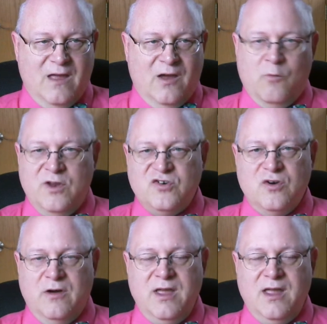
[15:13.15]

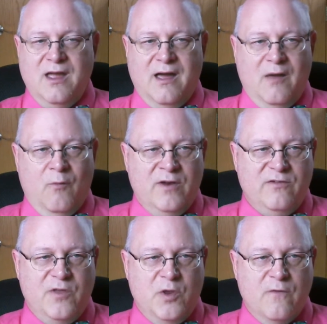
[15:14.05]
Originally, I went
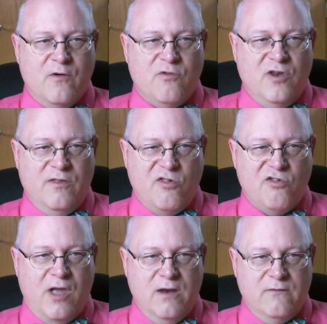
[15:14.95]
to the University of the
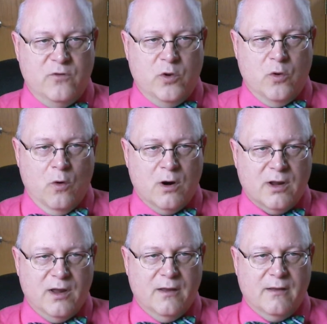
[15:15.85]
State of New York,